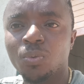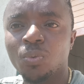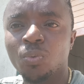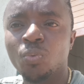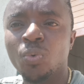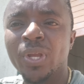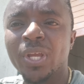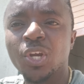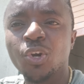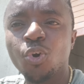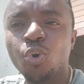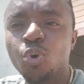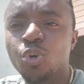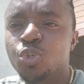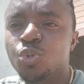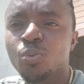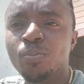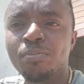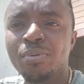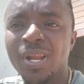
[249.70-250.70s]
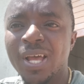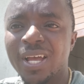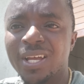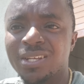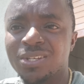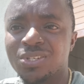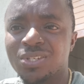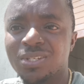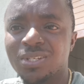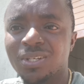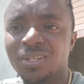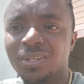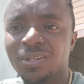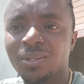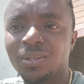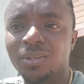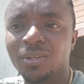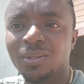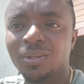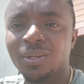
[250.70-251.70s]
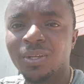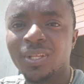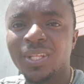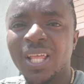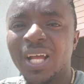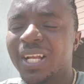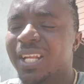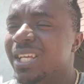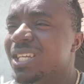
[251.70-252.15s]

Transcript: we called you blessed, that